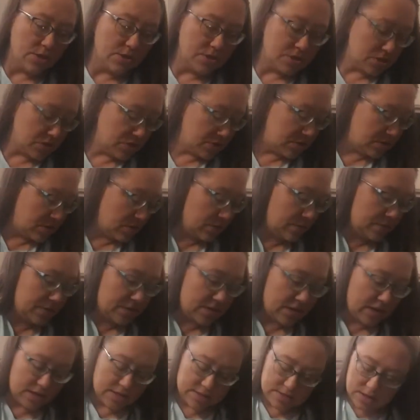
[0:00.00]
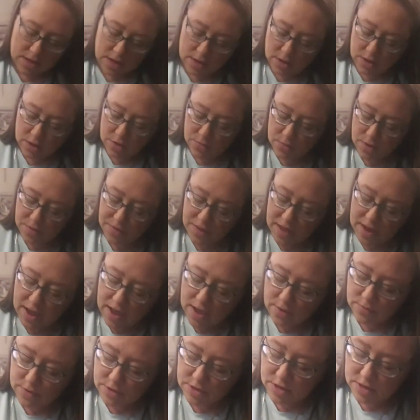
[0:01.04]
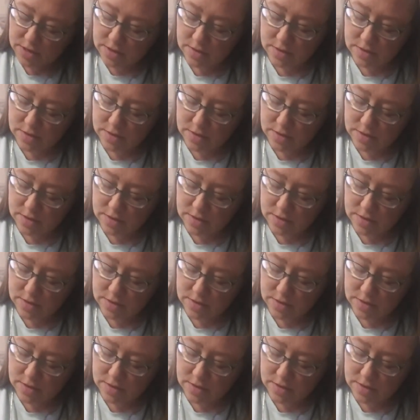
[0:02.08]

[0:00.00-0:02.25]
So soups is a good one that I would